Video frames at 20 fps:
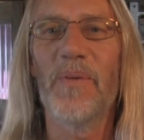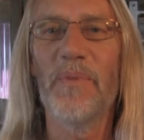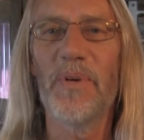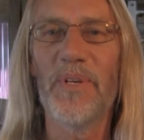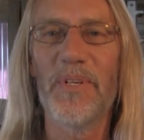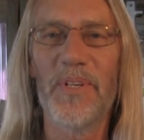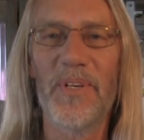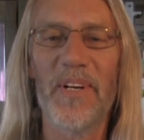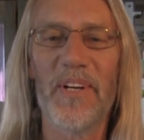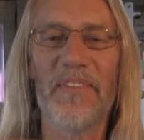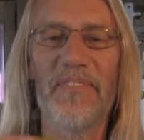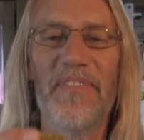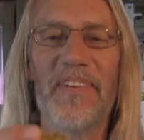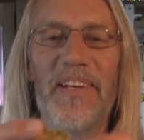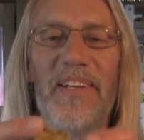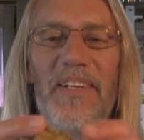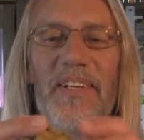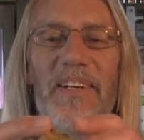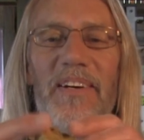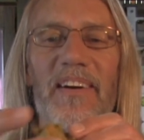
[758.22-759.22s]
be sure to
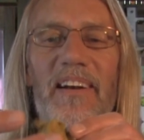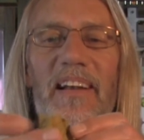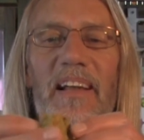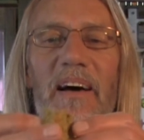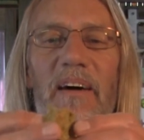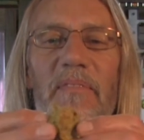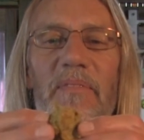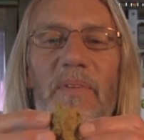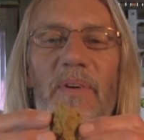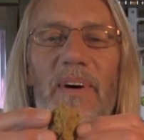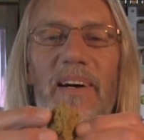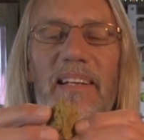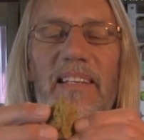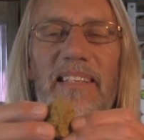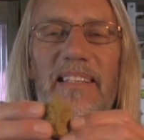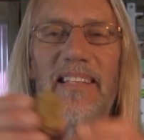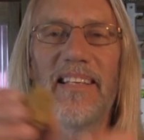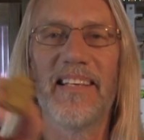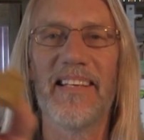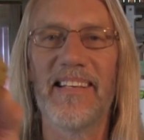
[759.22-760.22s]
feed your loved
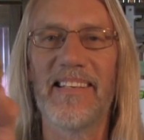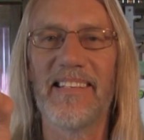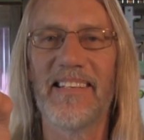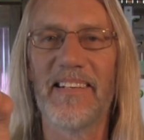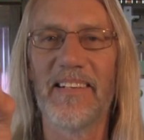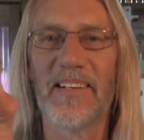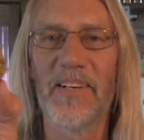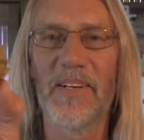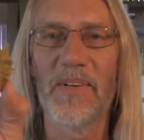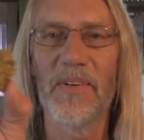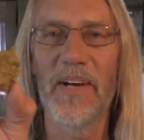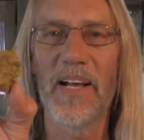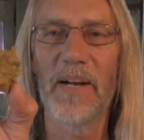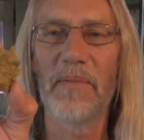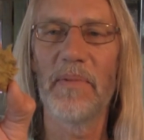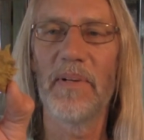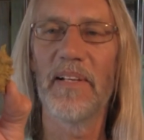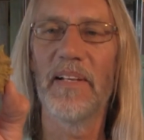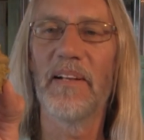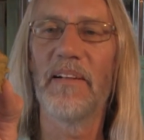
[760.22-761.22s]
ones these
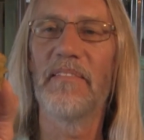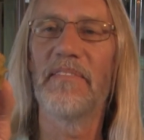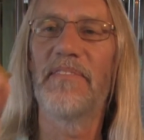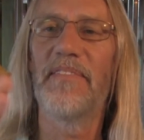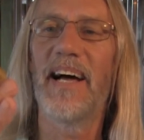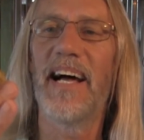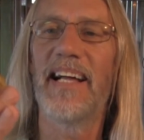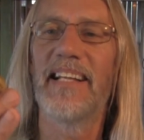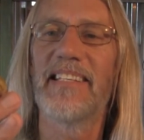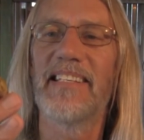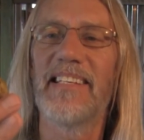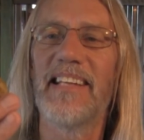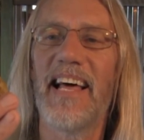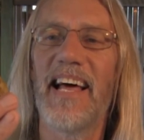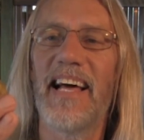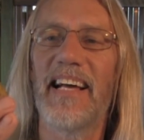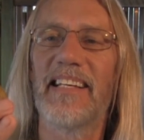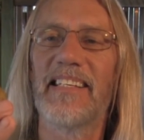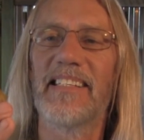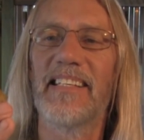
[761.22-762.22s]
incredible little fat
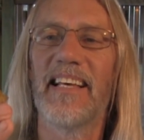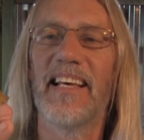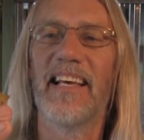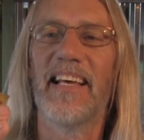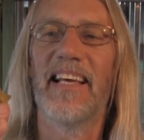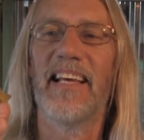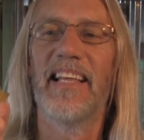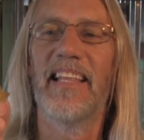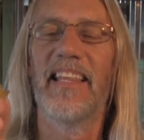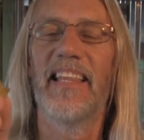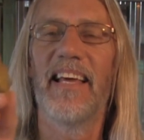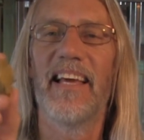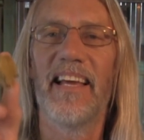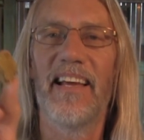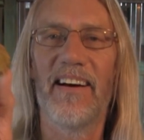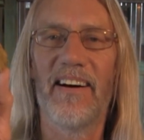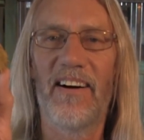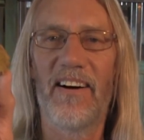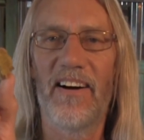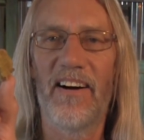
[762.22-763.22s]
snacks. They
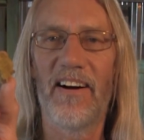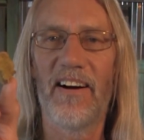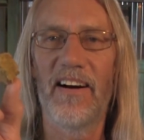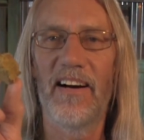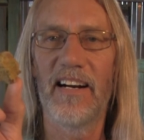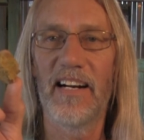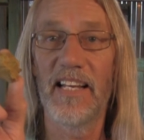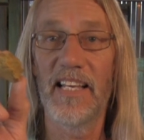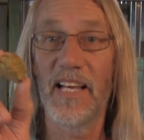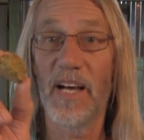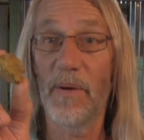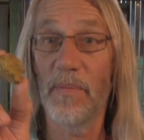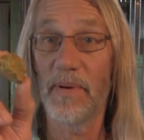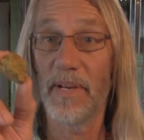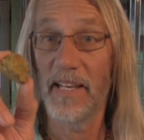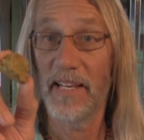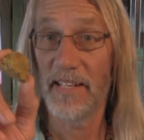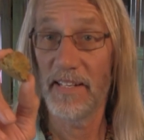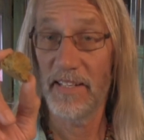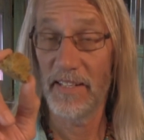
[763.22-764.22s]
are
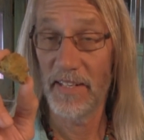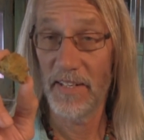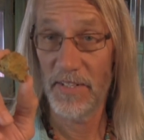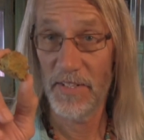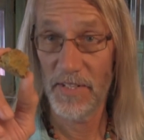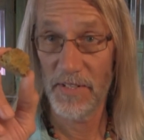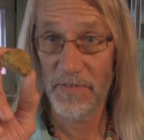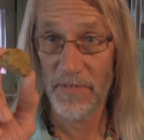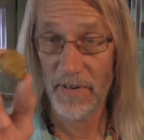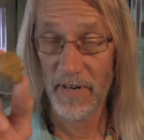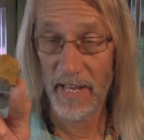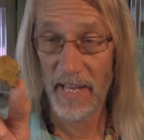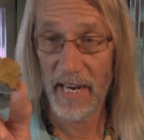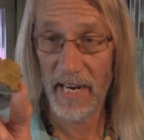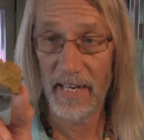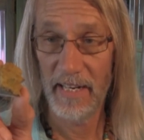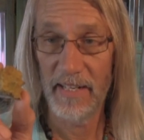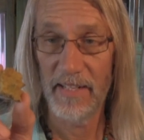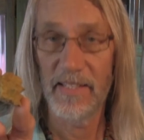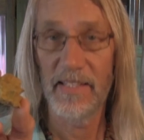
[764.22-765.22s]
yummy and delicious for
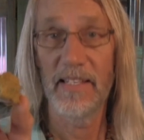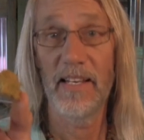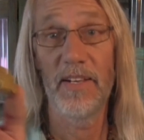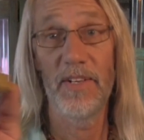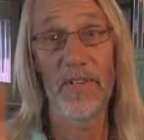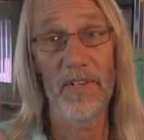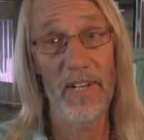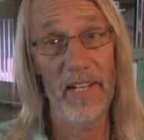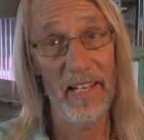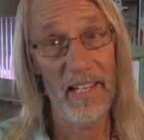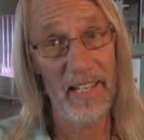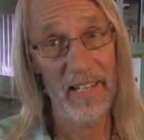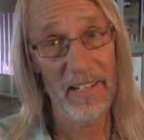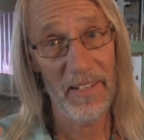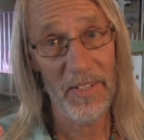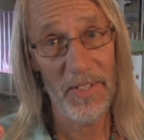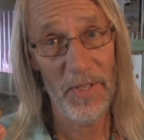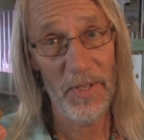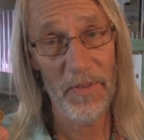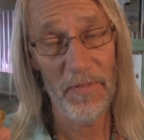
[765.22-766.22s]
canids. Now you can eat
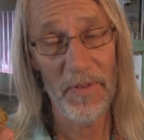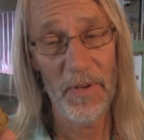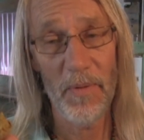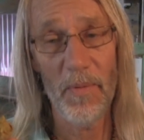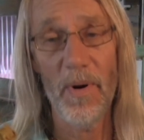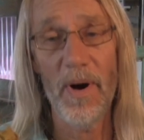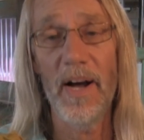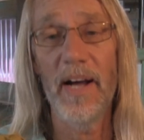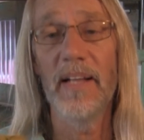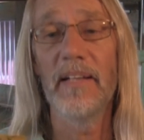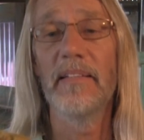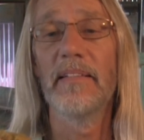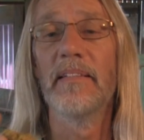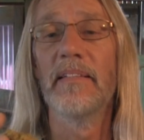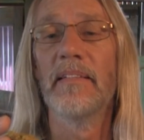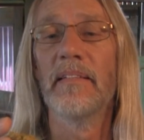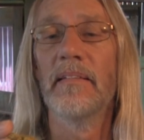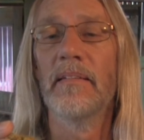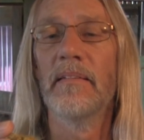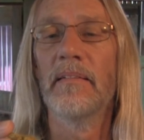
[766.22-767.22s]
it too if you want.
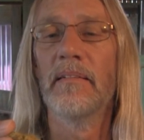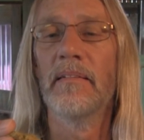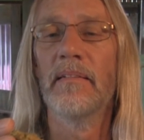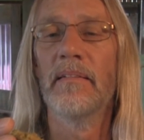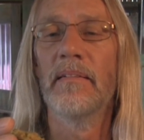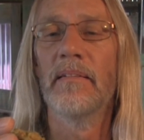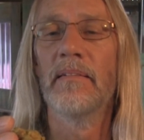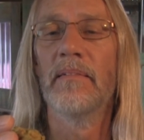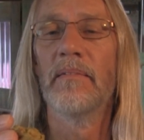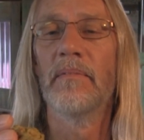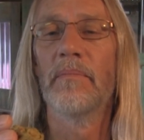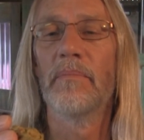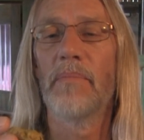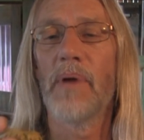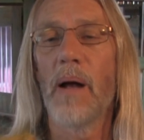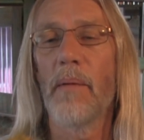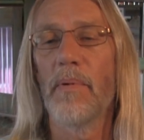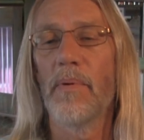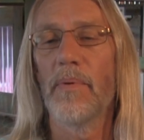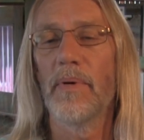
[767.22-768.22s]

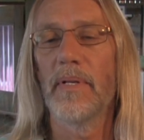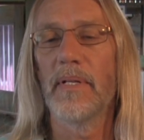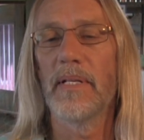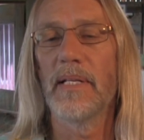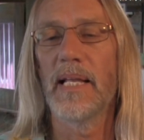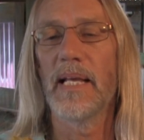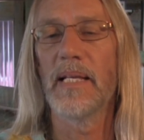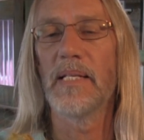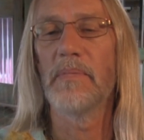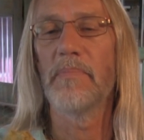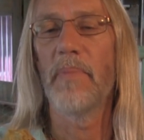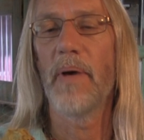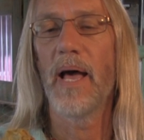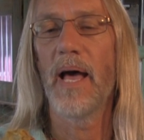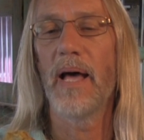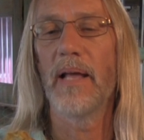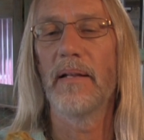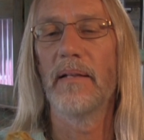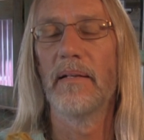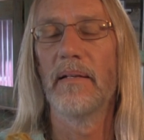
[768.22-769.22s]
Probably wouldn't taste
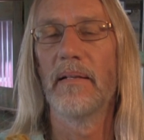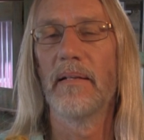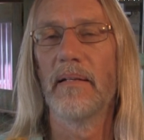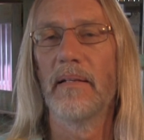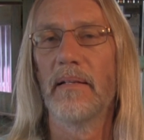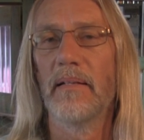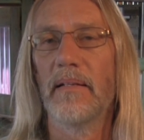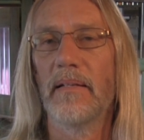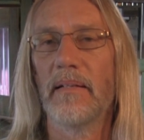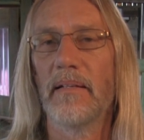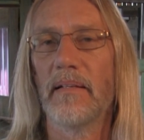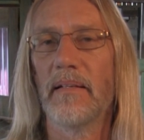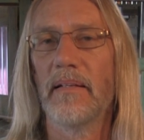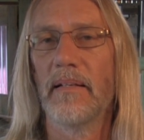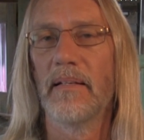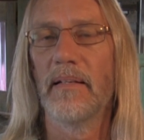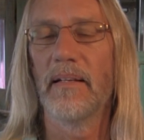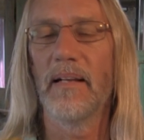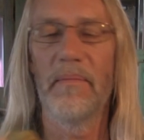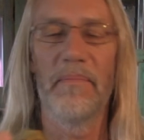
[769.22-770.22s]
bad.
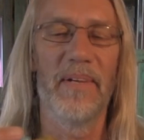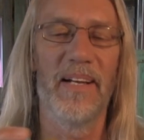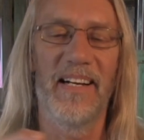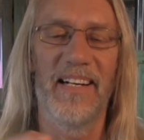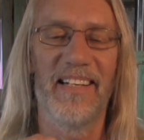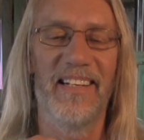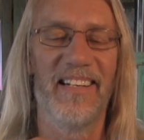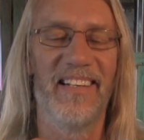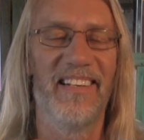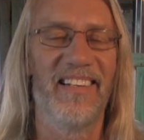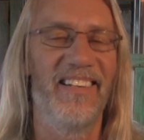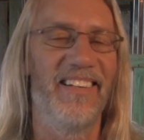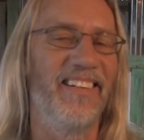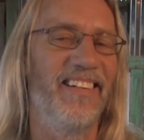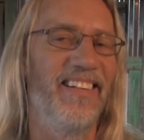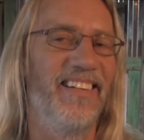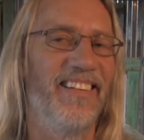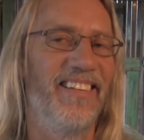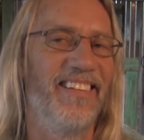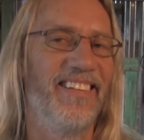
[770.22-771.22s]
I'm not going to do
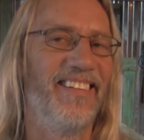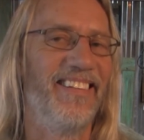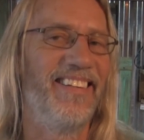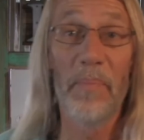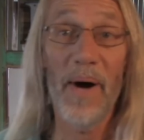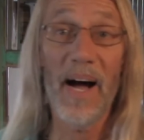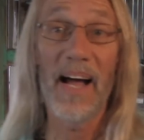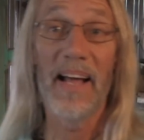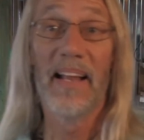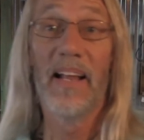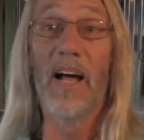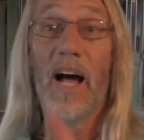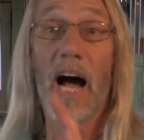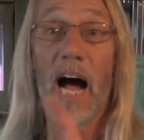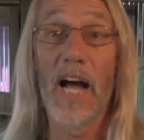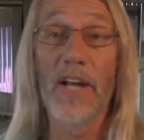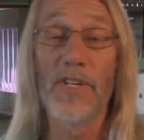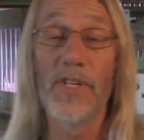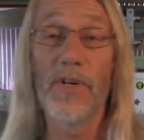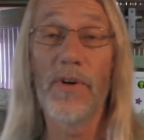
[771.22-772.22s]
it. But
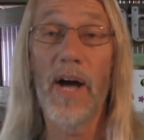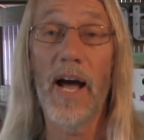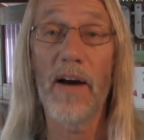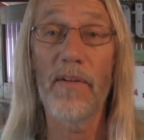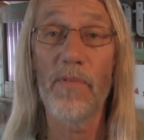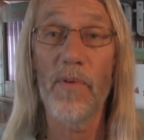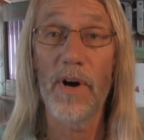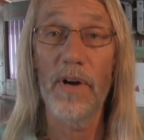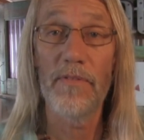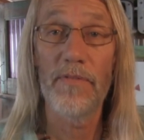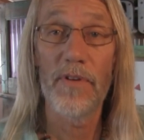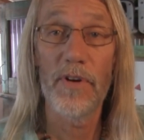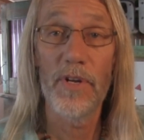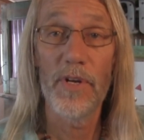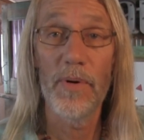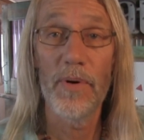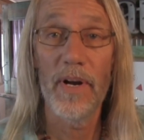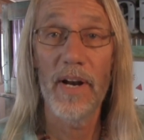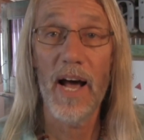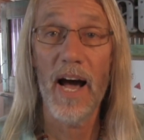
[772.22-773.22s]
I do have one for
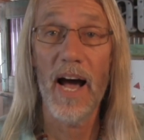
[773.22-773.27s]
you and